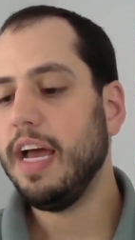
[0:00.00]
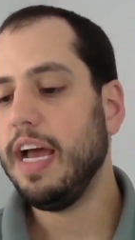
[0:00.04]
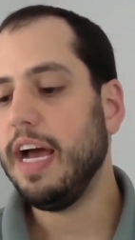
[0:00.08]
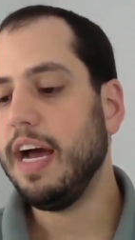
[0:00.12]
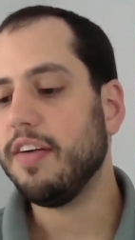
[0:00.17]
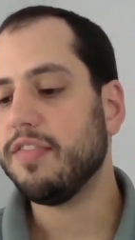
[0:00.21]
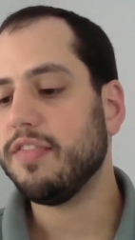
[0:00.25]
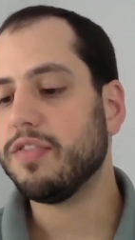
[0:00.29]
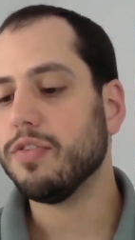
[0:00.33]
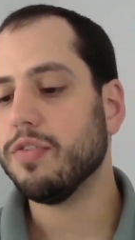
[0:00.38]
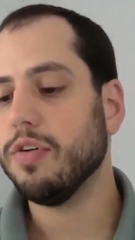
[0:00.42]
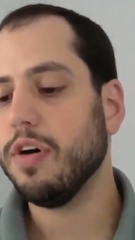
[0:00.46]

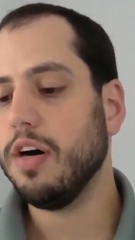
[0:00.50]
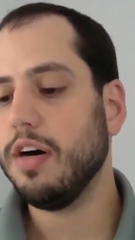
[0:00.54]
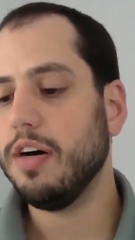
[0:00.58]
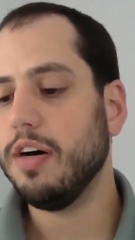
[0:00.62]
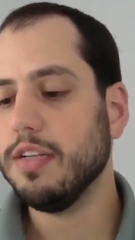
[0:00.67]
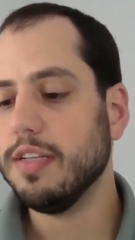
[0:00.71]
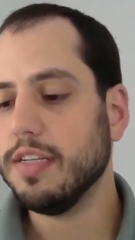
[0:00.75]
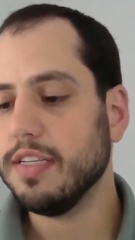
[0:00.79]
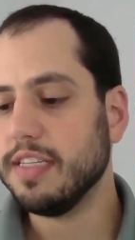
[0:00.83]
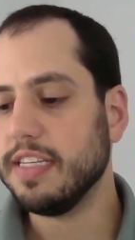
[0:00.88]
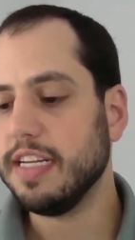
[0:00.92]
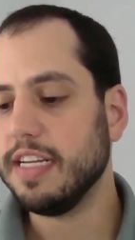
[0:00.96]
After
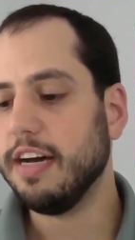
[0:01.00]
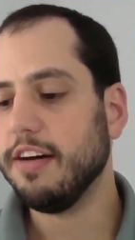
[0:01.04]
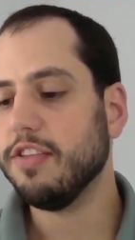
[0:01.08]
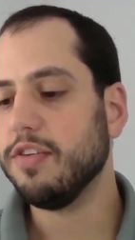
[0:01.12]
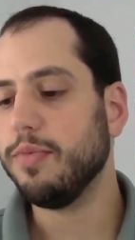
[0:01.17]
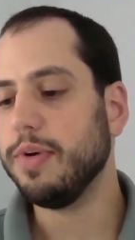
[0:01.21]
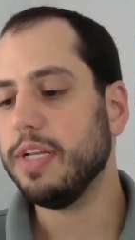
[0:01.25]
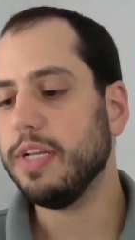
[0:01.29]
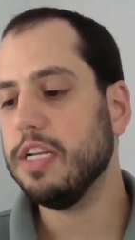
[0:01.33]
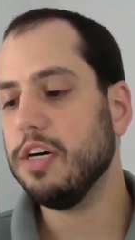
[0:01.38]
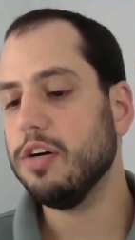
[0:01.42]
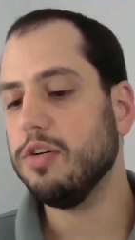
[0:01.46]
all, now
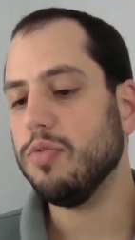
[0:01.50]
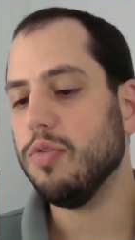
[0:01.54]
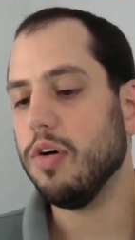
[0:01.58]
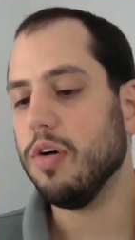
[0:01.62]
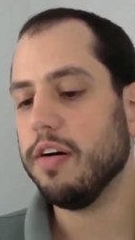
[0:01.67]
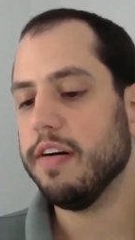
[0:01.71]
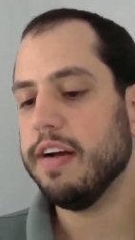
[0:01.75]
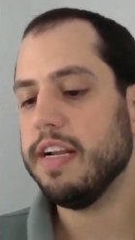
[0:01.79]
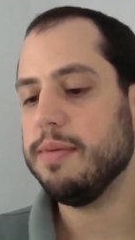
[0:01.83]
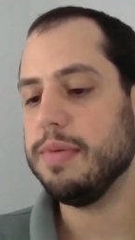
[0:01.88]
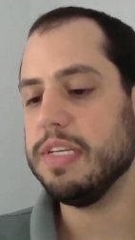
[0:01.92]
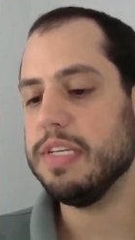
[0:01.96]
that we know who
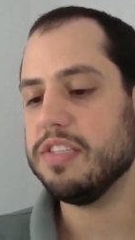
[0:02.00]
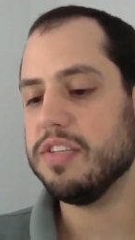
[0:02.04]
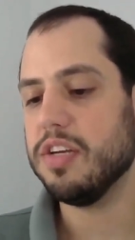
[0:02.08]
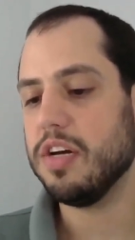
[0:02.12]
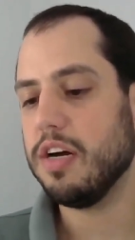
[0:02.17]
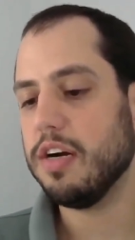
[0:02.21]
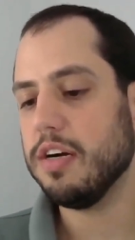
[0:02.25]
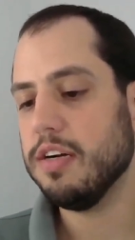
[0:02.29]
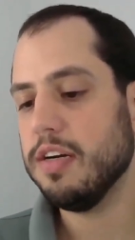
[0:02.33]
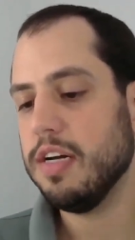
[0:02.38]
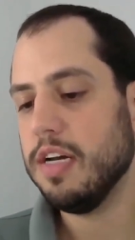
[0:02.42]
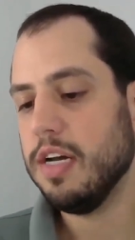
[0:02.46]
our enemies
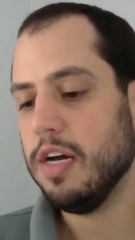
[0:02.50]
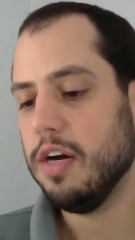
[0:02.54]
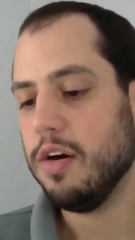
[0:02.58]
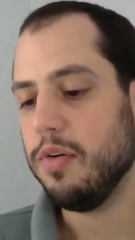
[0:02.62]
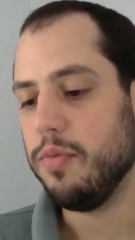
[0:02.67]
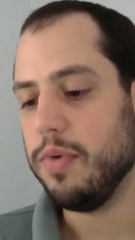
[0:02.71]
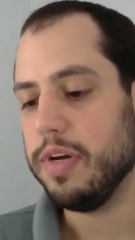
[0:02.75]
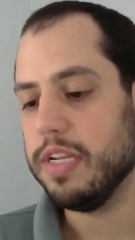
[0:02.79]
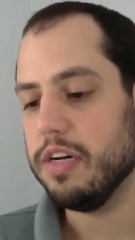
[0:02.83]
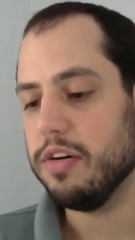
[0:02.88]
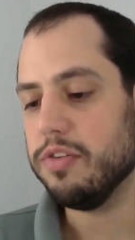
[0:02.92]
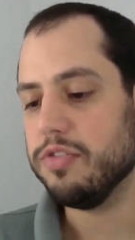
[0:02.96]
are,
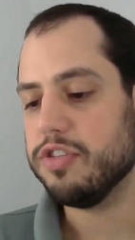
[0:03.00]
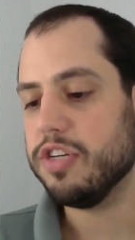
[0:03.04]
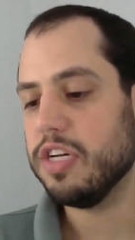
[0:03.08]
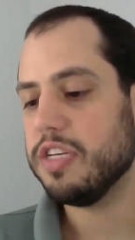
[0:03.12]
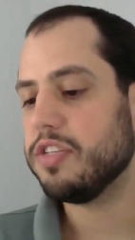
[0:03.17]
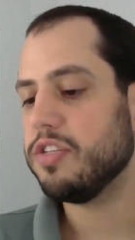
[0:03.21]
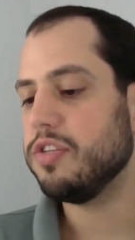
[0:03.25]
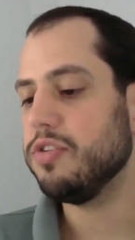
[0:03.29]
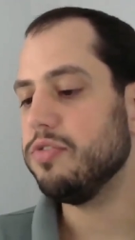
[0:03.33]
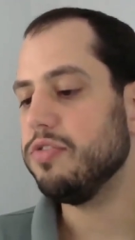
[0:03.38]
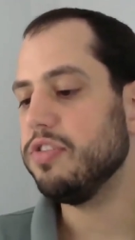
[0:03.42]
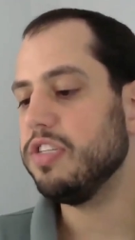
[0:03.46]
we know
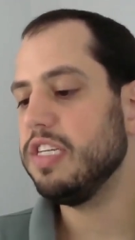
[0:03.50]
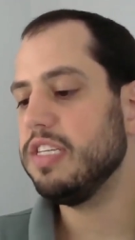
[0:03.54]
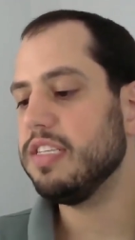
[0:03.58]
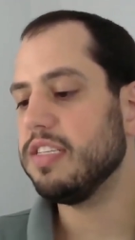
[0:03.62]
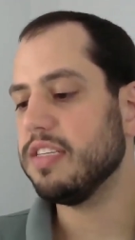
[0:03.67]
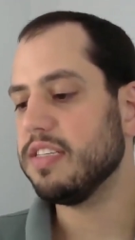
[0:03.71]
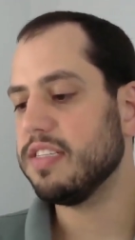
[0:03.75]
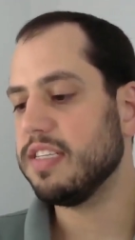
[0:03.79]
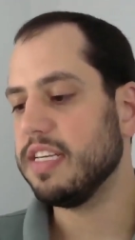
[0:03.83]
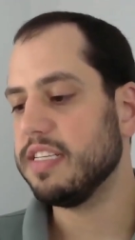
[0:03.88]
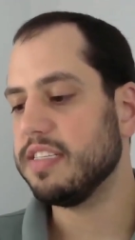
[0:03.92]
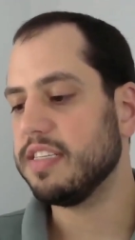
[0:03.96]
just who
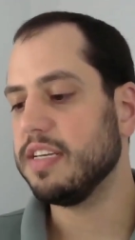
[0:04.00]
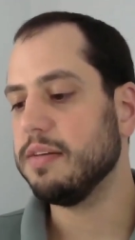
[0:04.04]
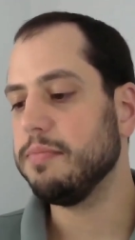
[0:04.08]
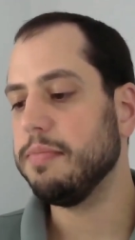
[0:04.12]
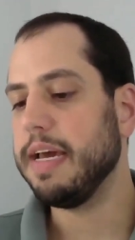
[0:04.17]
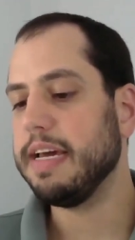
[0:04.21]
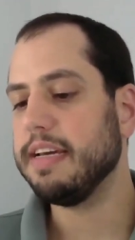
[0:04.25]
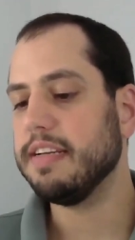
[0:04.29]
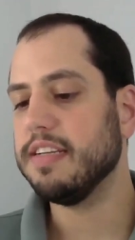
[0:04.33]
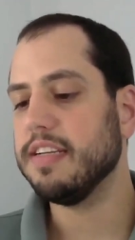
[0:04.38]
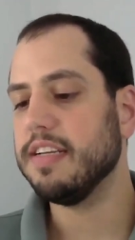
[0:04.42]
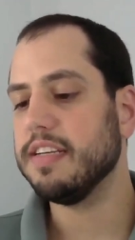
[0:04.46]
Jesus has
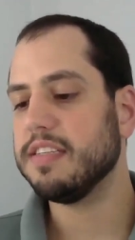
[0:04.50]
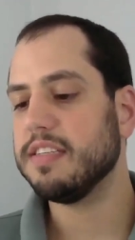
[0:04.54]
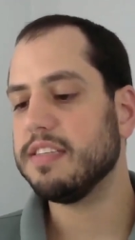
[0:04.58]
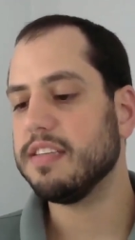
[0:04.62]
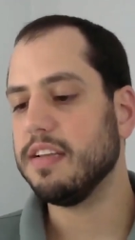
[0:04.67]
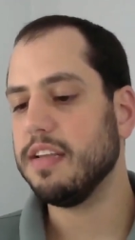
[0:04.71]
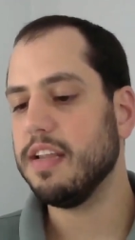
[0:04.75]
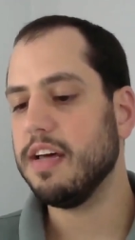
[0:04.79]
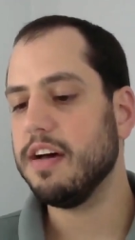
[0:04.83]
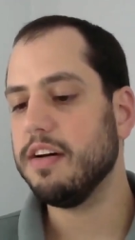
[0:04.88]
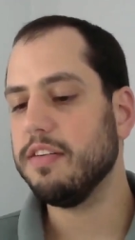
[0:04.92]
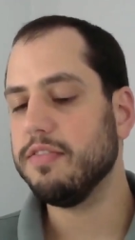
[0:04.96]
commanded us
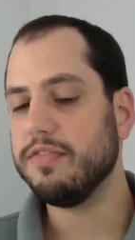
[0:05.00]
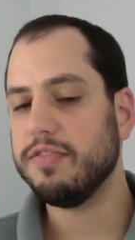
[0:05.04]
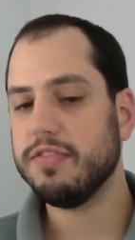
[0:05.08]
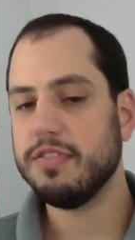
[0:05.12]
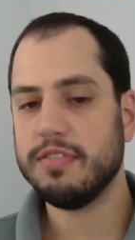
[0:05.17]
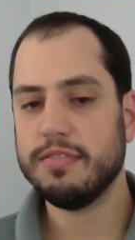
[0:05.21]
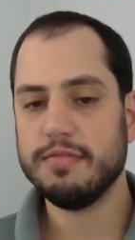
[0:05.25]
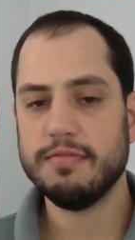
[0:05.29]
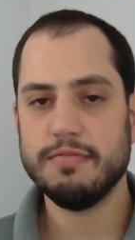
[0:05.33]
to love.